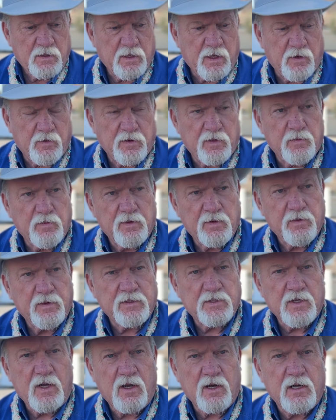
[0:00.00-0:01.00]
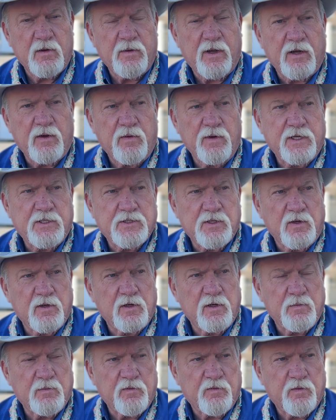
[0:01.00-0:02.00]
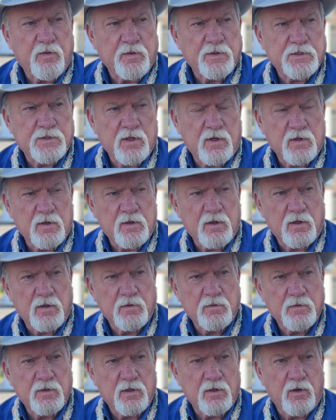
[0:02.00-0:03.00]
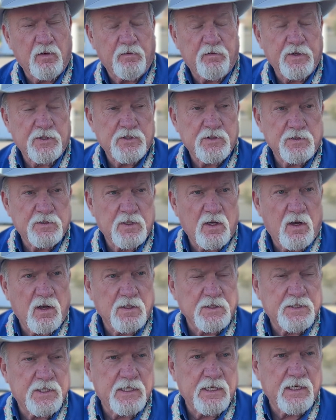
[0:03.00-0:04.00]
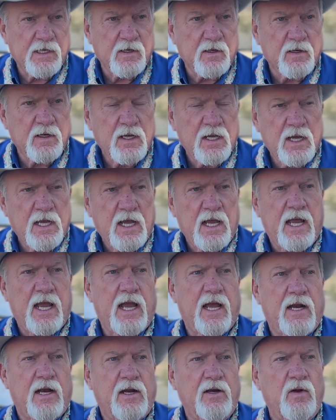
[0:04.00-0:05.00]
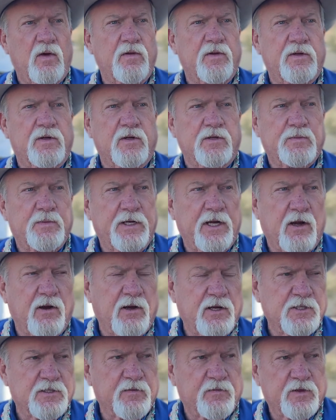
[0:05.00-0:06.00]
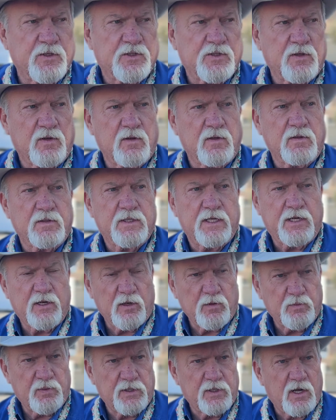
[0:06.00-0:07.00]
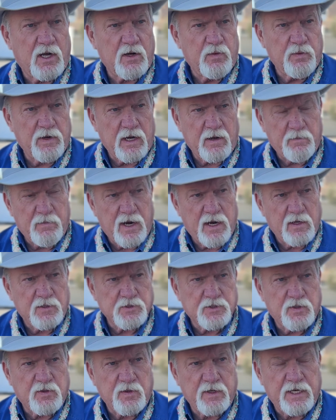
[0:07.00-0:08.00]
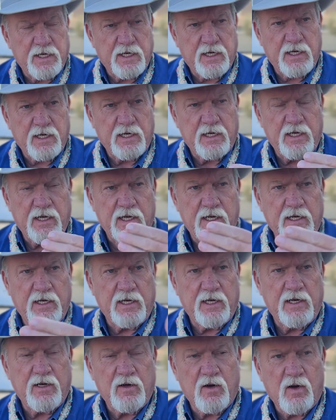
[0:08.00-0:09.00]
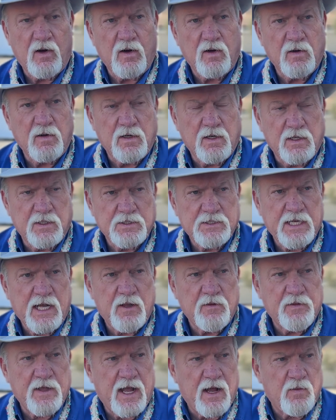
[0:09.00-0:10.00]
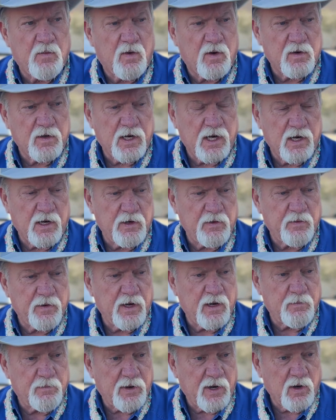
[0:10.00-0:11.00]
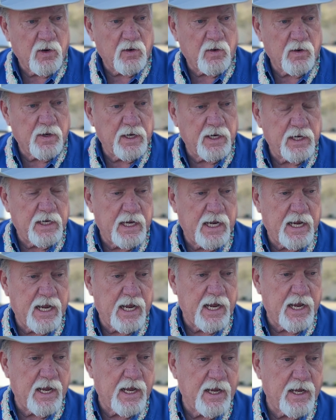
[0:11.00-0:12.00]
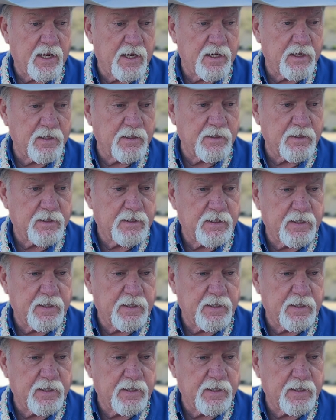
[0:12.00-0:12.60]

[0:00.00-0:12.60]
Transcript: Now, we were talking about creeks earlier before we started our official talks here, and I know that there's been areas of concerns. Here in Planada, we got Miles Creek, and then in our South Atwater area, we got Bear Creek, and